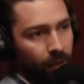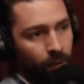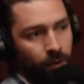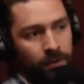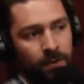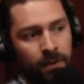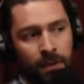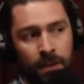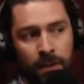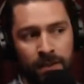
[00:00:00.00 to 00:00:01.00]

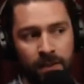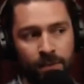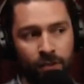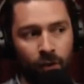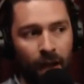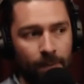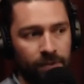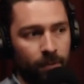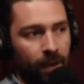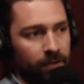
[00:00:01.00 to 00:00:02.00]
the subscribers
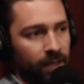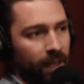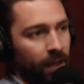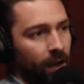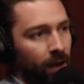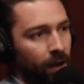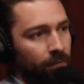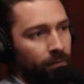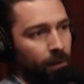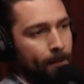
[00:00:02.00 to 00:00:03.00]
are about to hit
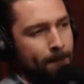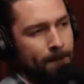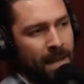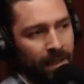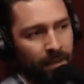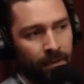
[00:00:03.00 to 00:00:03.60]
half a million.